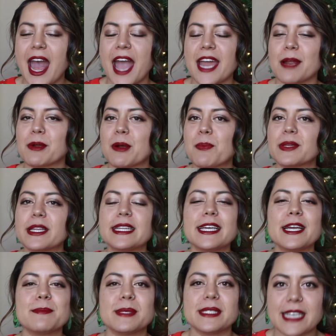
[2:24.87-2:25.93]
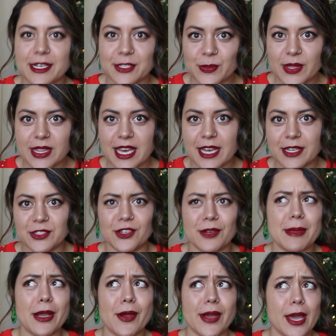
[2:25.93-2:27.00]
and I'm completely obsessed with it. So I'm
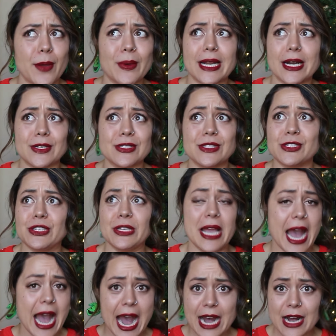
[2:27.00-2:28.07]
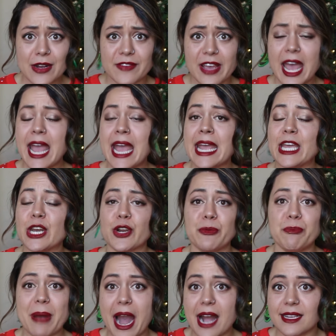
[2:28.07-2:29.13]
like, okay, what else does she have in her
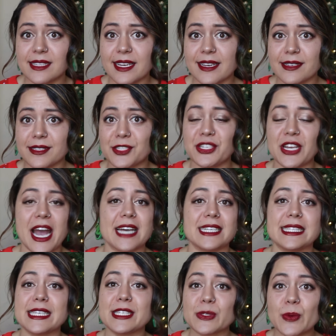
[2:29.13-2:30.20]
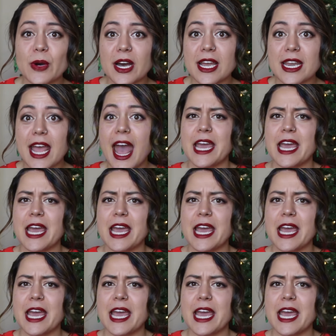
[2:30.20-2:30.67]
backlist? She has this one.